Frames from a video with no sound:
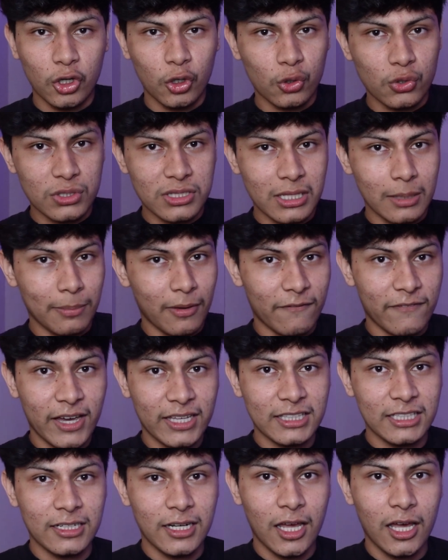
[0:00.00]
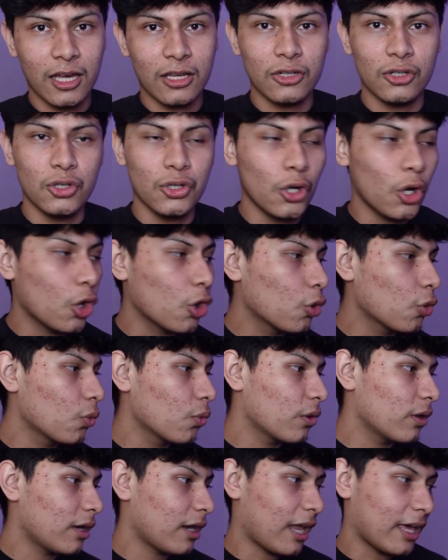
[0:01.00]
go to sleep if i did not
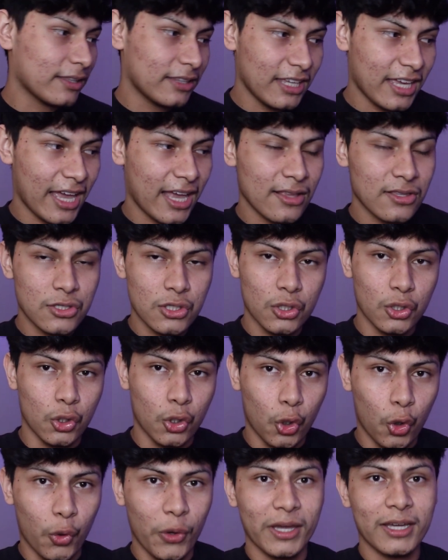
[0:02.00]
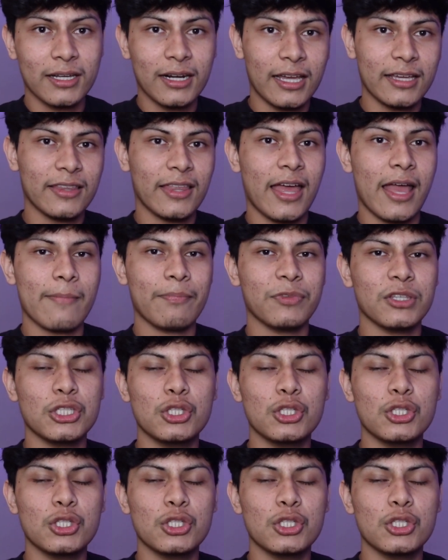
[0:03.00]
know like the answer quick like that